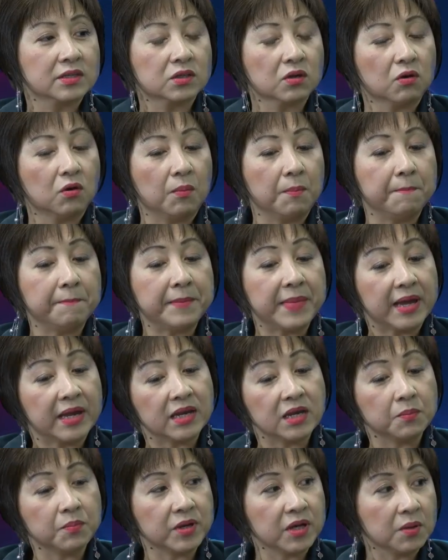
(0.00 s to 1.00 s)
So
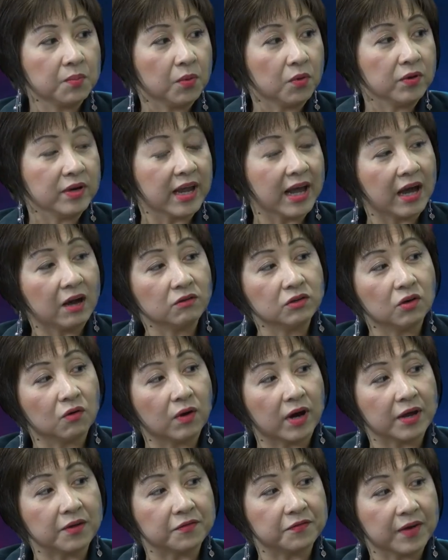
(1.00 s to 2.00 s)
many people now, though,
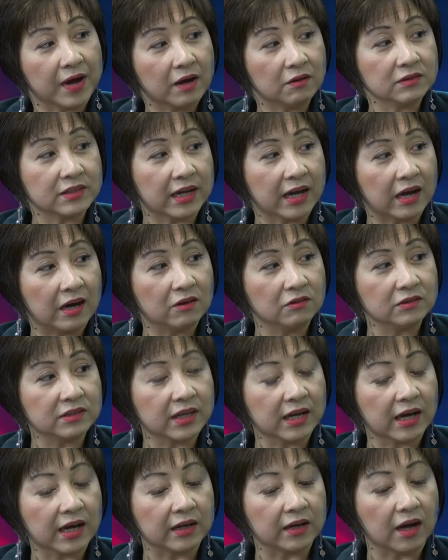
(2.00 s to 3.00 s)
I found out
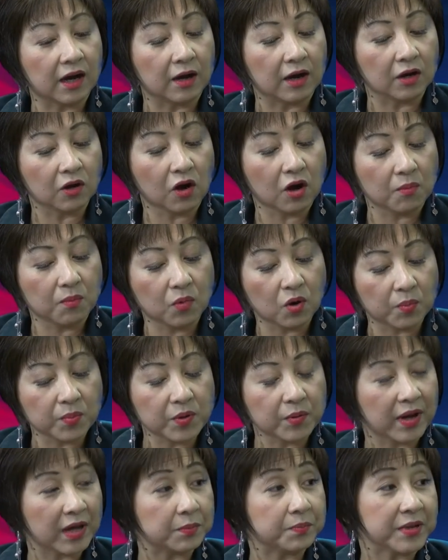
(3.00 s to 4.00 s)
that uh, a lot more
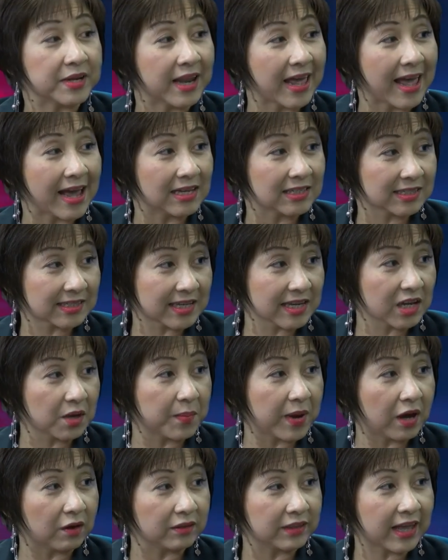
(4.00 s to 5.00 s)
people have been asking
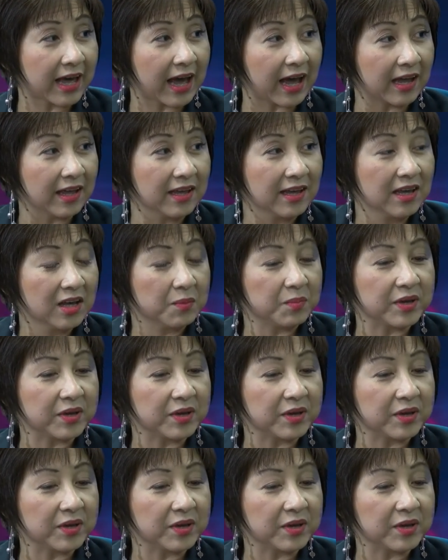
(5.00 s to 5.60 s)
about that mm-hmm.